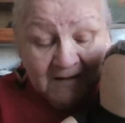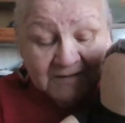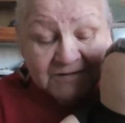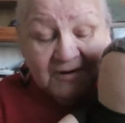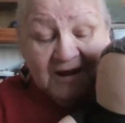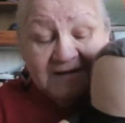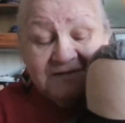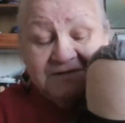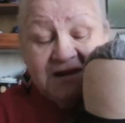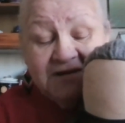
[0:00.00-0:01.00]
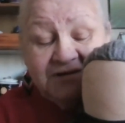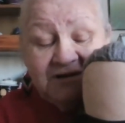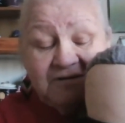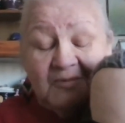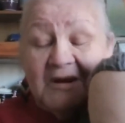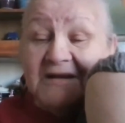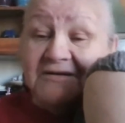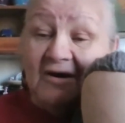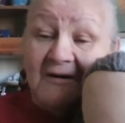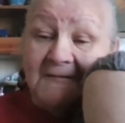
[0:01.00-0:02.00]
So as the teachings went
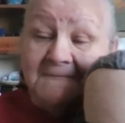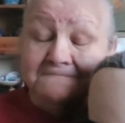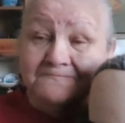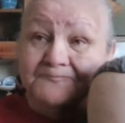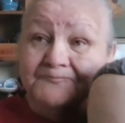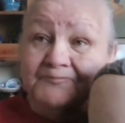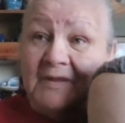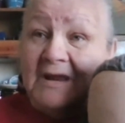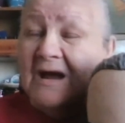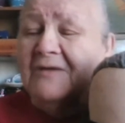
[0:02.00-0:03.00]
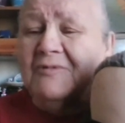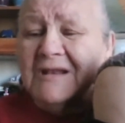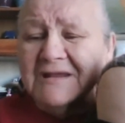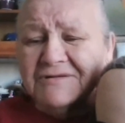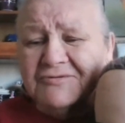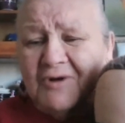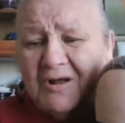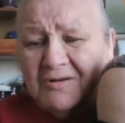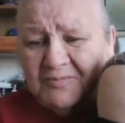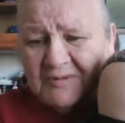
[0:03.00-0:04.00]
on, I really
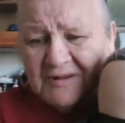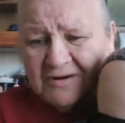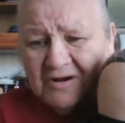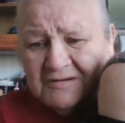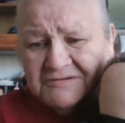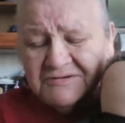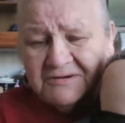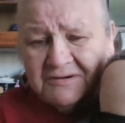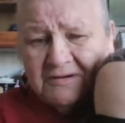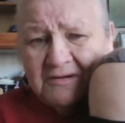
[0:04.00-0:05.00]
struggled with our culture.